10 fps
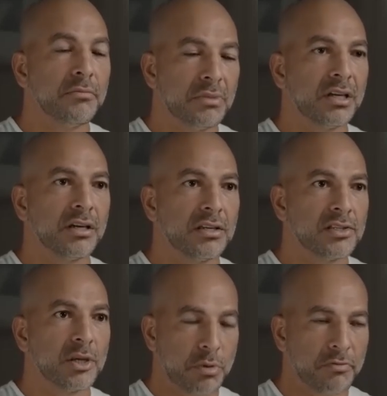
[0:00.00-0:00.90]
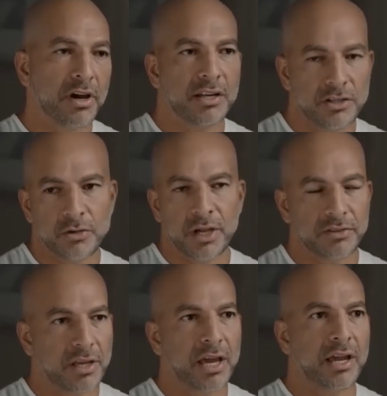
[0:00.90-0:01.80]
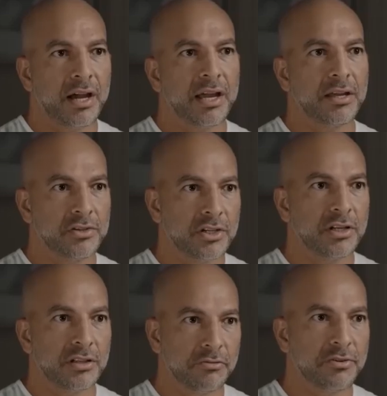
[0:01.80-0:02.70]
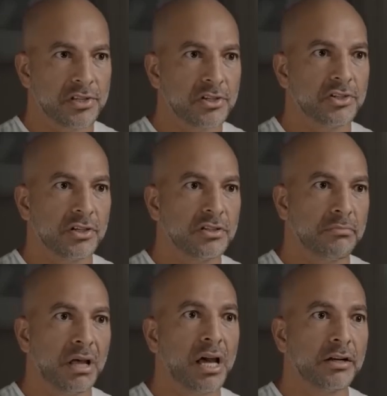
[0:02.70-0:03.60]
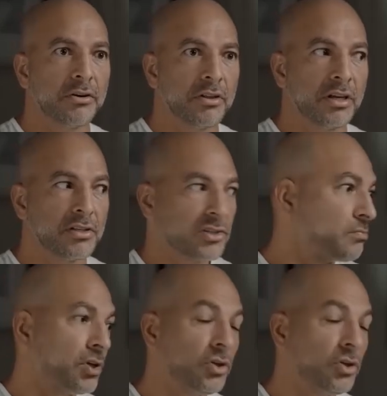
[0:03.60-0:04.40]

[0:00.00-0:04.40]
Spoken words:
because provided you had the AI engine and the physician to monitor this,